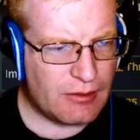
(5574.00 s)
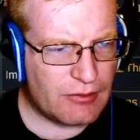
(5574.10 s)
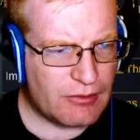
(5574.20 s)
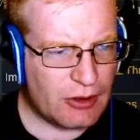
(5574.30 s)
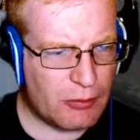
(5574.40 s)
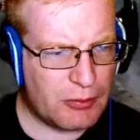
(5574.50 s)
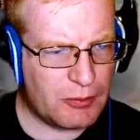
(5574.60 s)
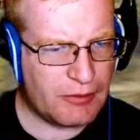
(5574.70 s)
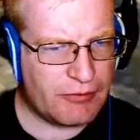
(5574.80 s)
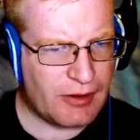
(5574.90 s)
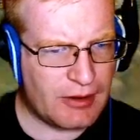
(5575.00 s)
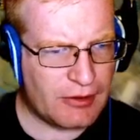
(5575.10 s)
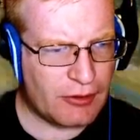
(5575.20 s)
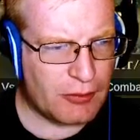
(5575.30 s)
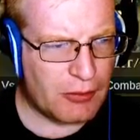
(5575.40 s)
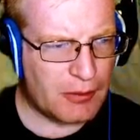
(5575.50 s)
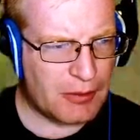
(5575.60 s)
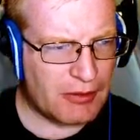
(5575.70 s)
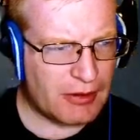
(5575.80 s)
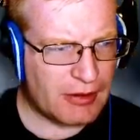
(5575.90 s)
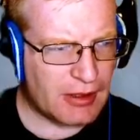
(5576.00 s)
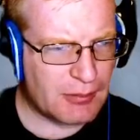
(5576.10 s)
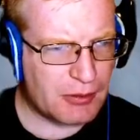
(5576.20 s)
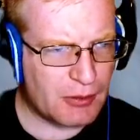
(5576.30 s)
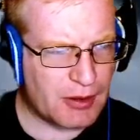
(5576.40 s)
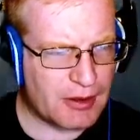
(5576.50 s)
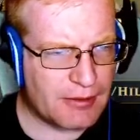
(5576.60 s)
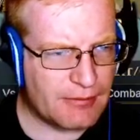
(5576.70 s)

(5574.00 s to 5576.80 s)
Just kind of hoping we'd find another barbarian that I could poke at.